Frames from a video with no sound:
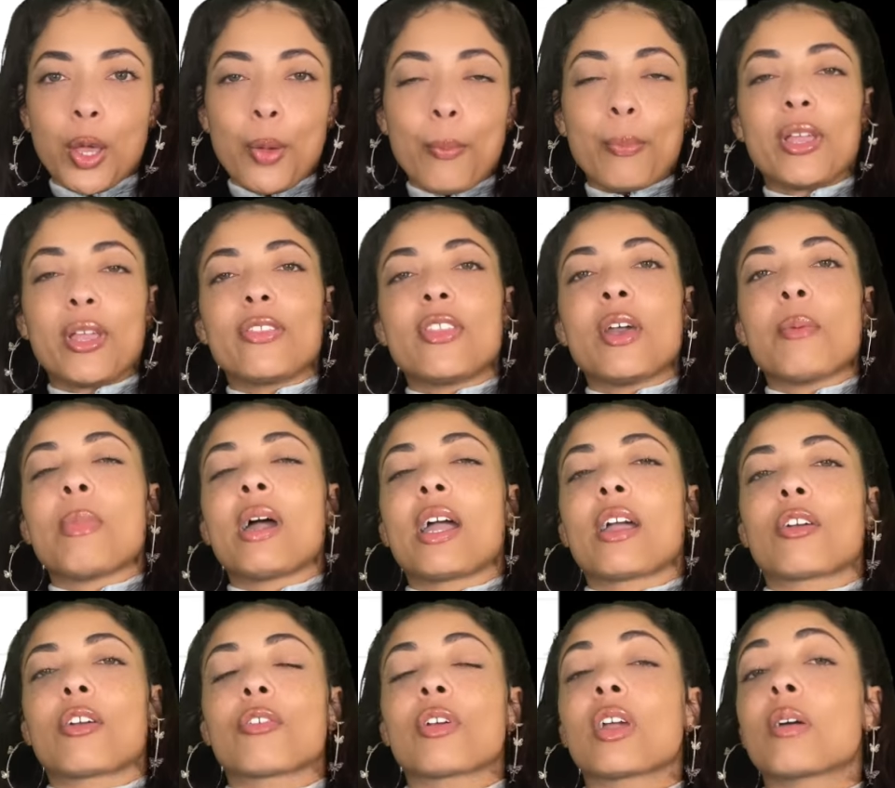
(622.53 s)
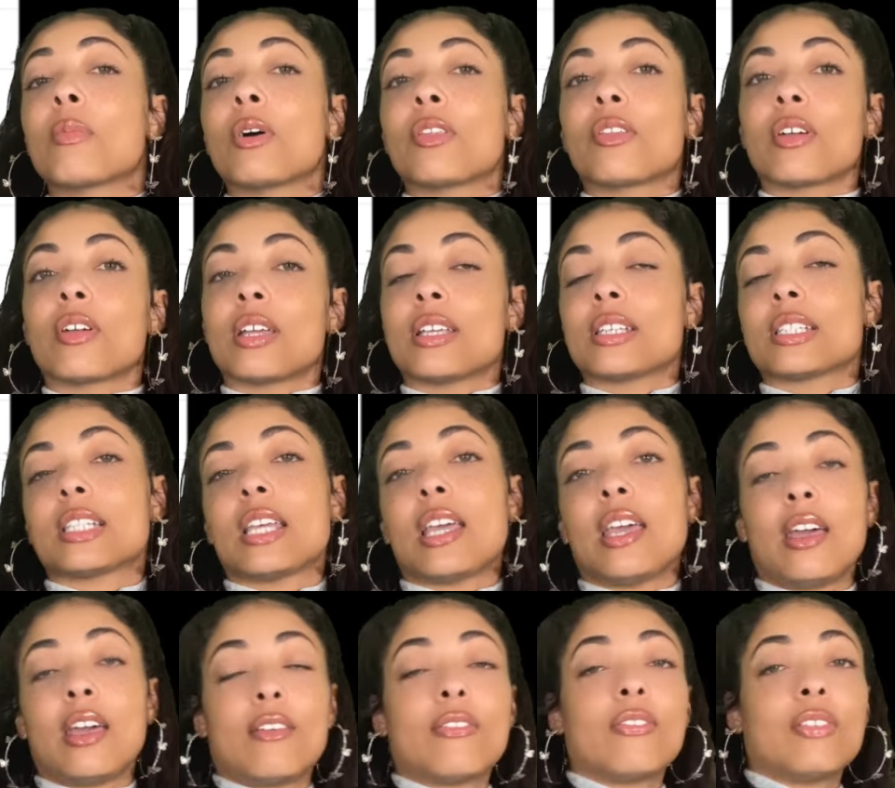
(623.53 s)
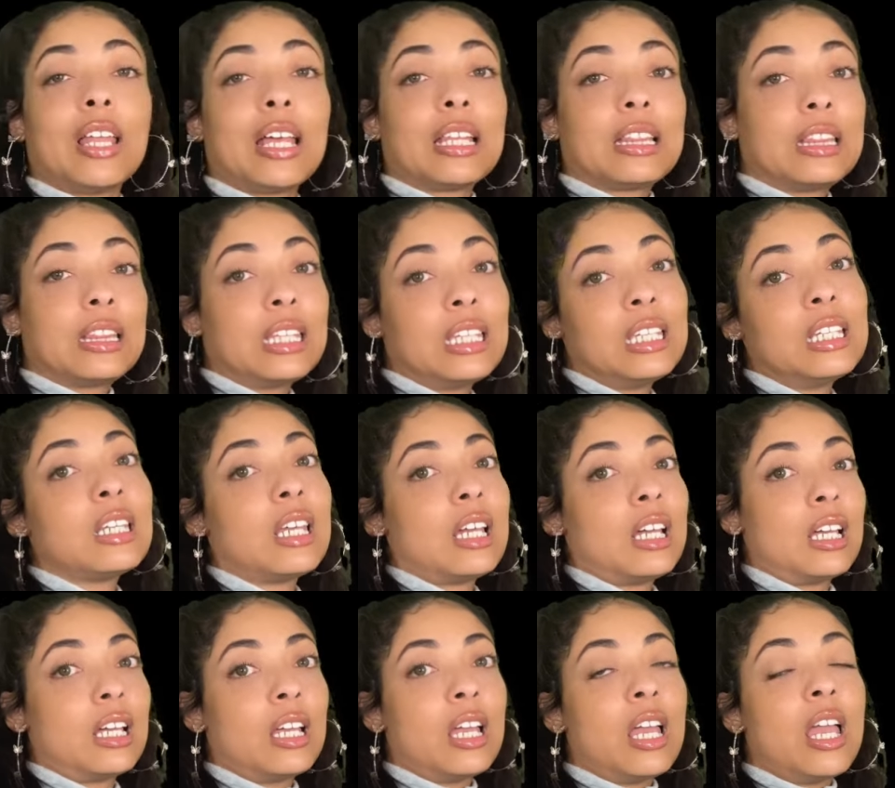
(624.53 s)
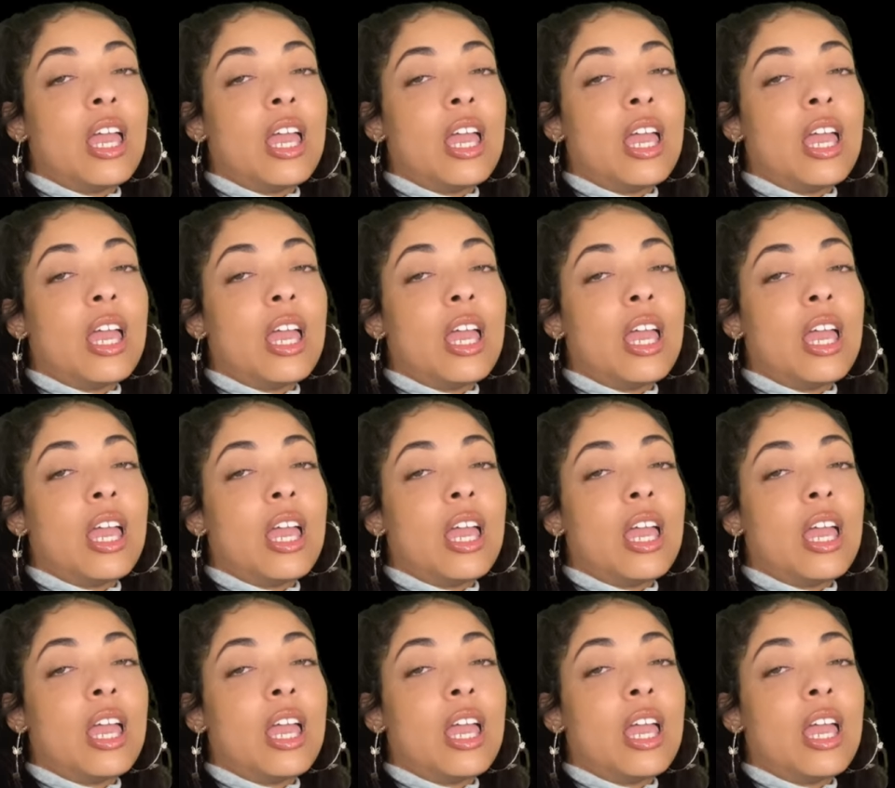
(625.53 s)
be that my grandmother is half Latina